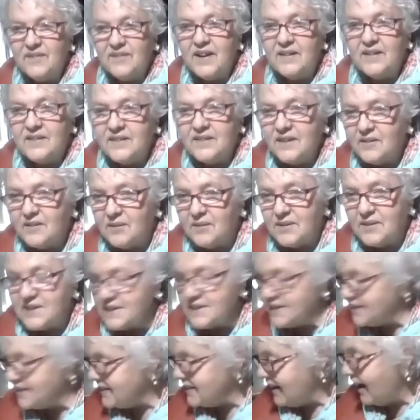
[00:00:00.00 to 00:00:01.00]
There was,
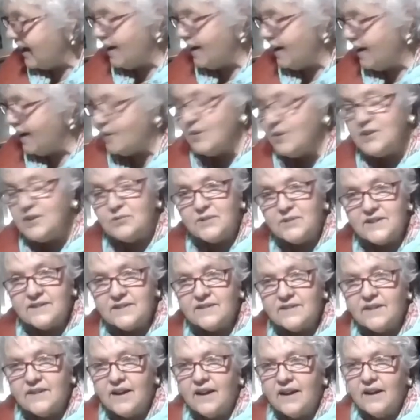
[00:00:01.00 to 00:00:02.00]
yeah, which was,
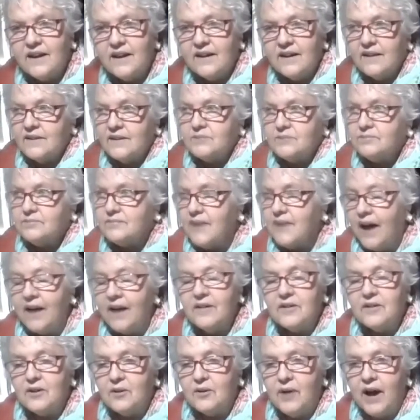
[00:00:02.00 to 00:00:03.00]
I don't
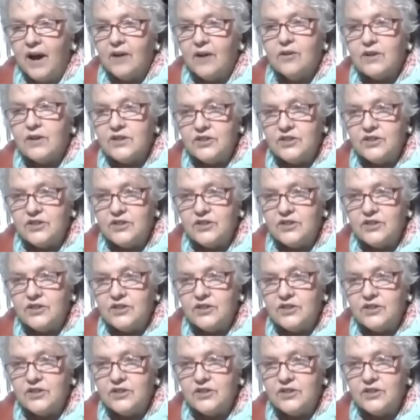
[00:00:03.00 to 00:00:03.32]
know. Of course, you